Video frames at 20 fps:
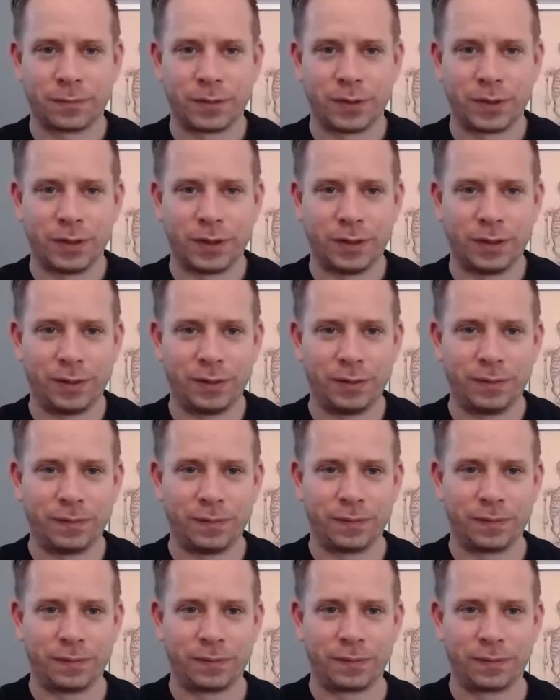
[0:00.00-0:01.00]
Good.
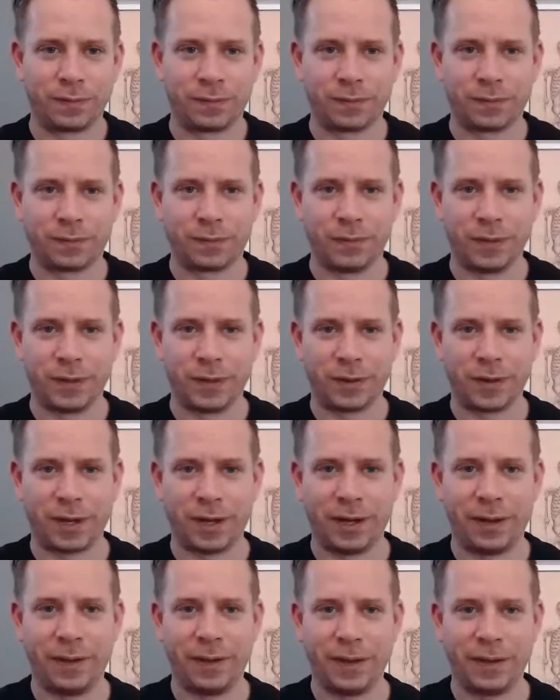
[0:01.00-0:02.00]
Okay,
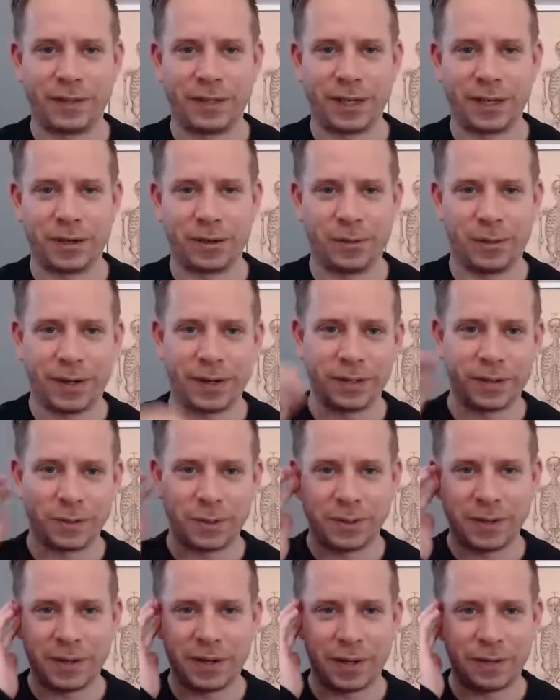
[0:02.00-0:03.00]
and then take a rest with
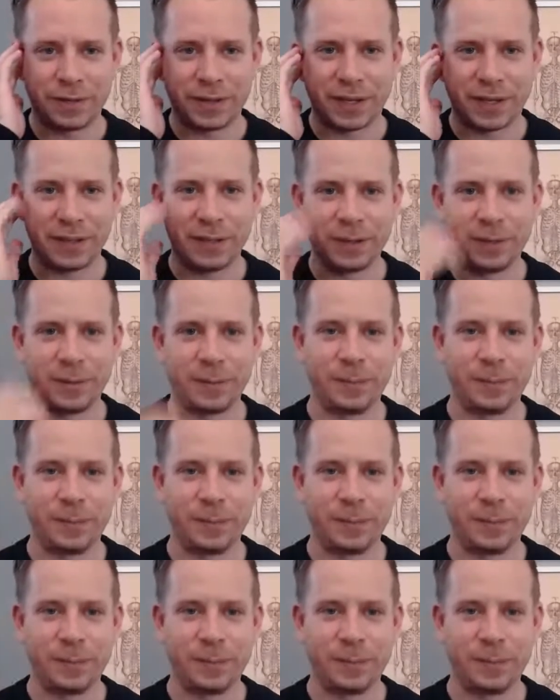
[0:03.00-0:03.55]
your left hand.